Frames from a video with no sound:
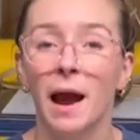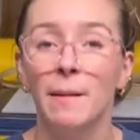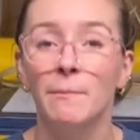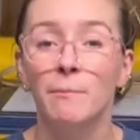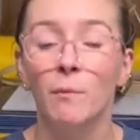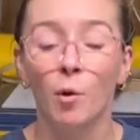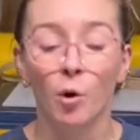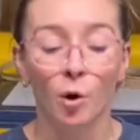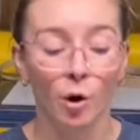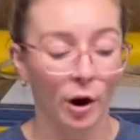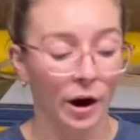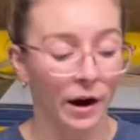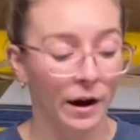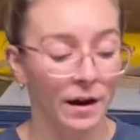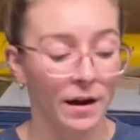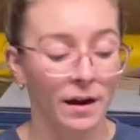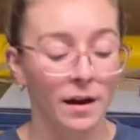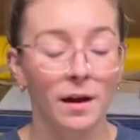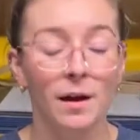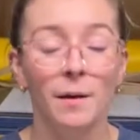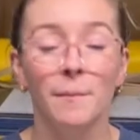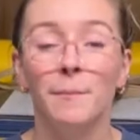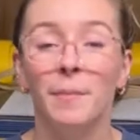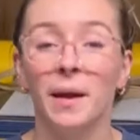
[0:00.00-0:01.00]
more
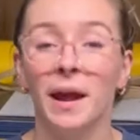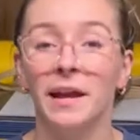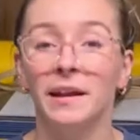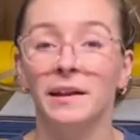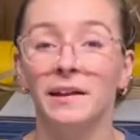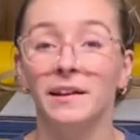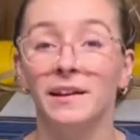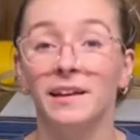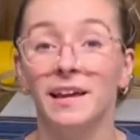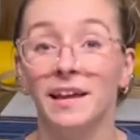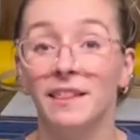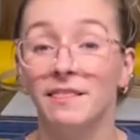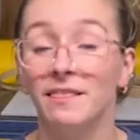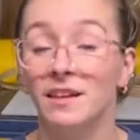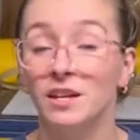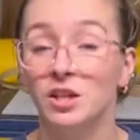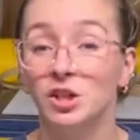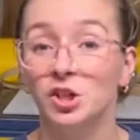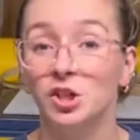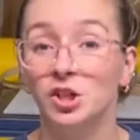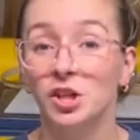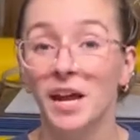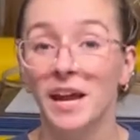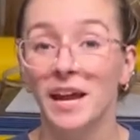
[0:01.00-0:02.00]
paint in this
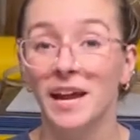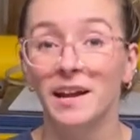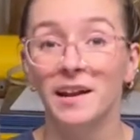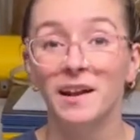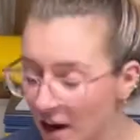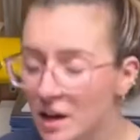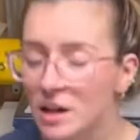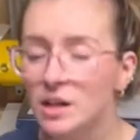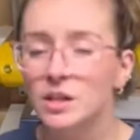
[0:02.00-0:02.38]
shade,